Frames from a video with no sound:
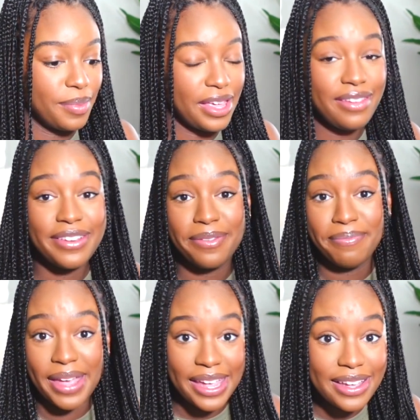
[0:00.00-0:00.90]
even
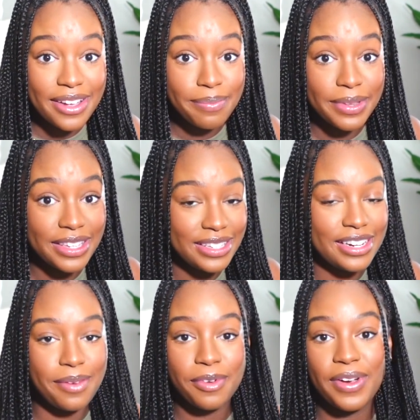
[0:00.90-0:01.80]
makeup this
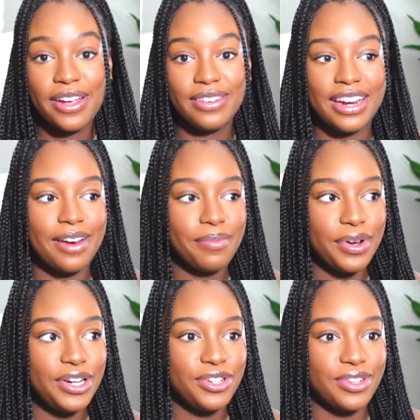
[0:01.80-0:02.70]
time around, and I'm
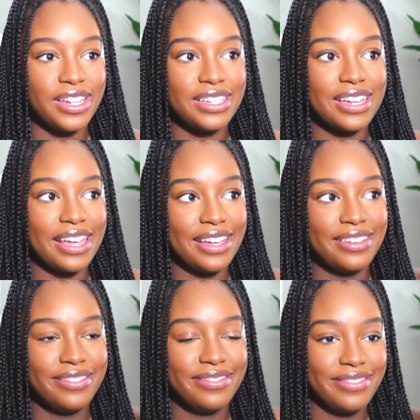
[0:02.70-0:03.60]
pretty sure that's like
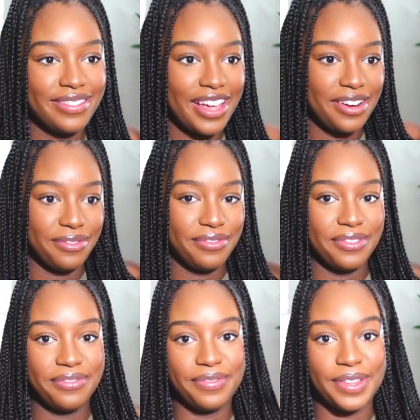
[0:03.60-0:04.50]
kind of
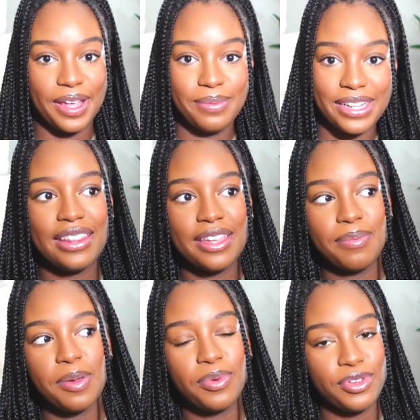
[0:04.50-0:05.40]
flipped. I think
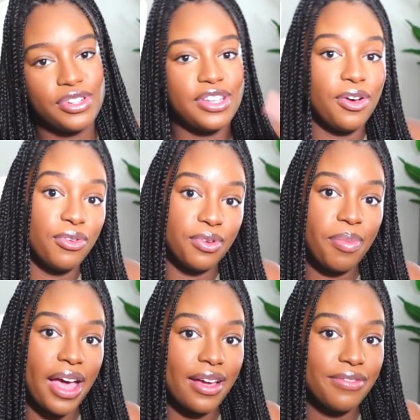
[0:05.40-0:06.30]
people usually
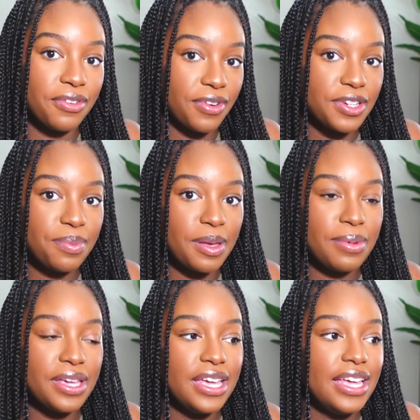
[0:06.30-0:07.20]
overpack for first
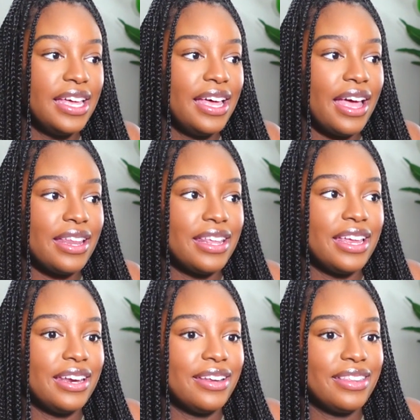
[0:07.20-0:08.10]
baby and
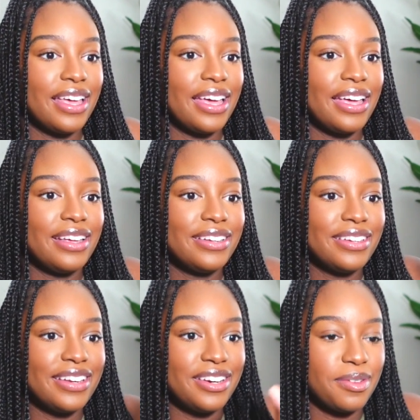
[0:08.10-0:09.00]
then they
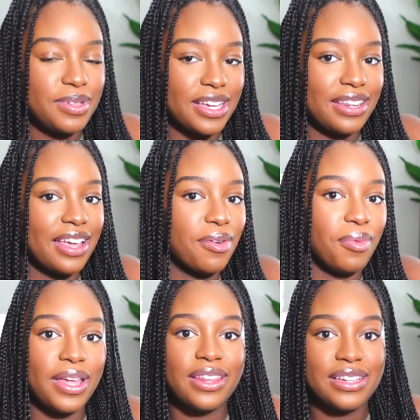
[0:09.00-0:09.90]
end up taking like
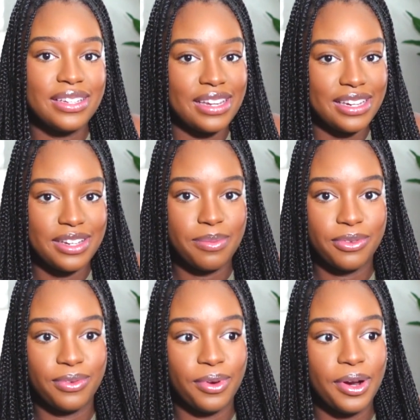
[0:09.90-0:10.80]
way less than they did
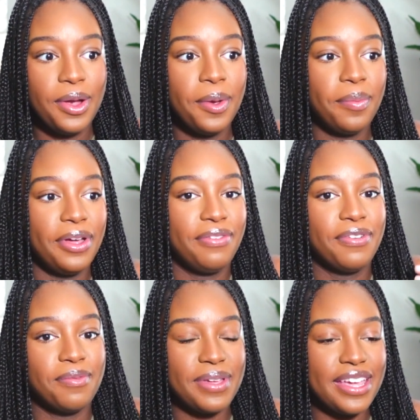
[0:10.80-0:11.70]
before. But
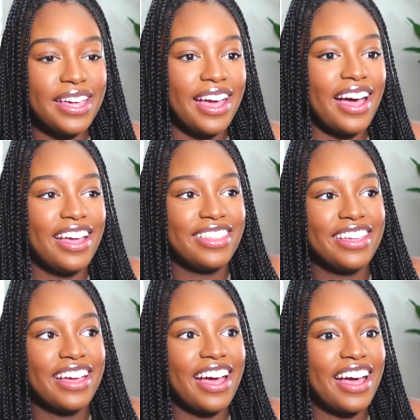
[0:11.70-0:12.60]
for me, I
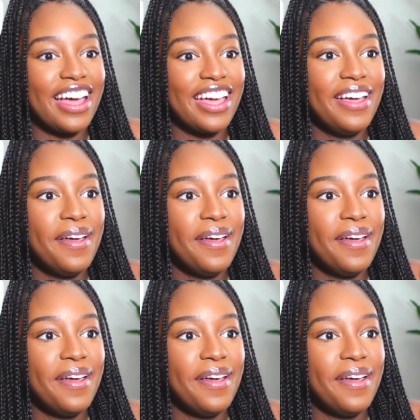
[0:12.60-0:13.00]
think I